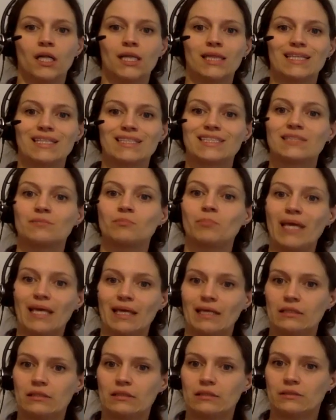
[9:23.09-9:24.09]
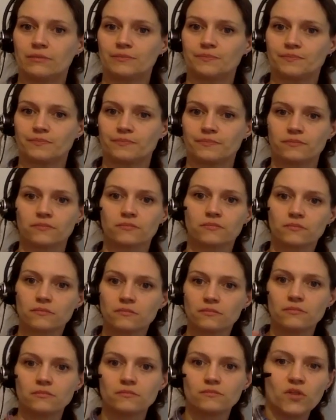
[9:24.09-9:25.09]
the spins.
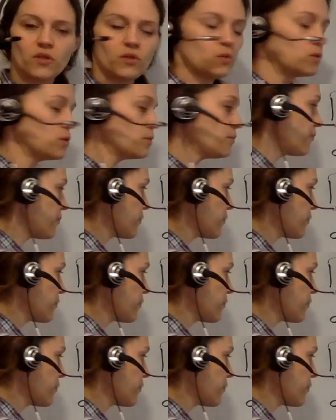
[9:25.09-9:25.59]
Cool.